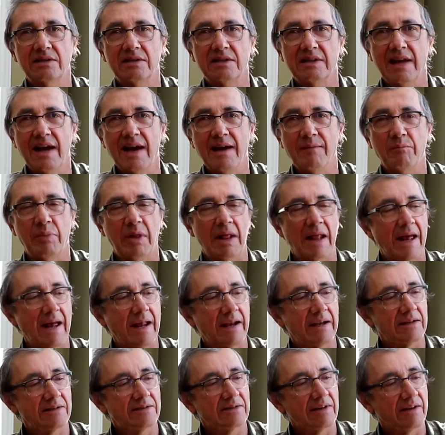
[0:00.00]
to that
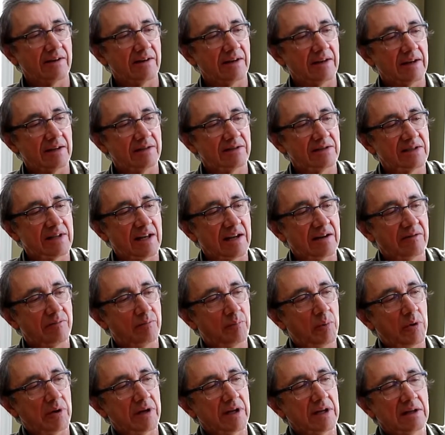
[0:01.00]
plan, is I, instead of
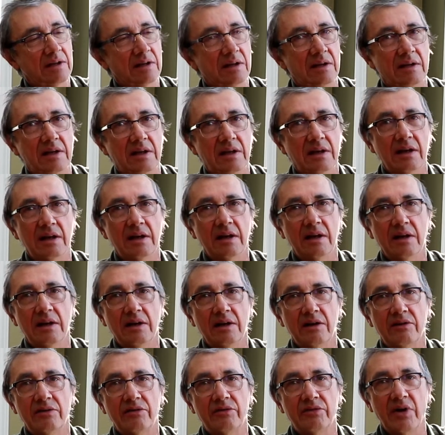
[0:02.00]
putting the
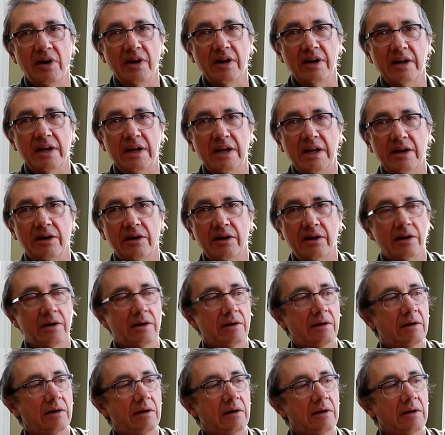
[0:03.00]
front here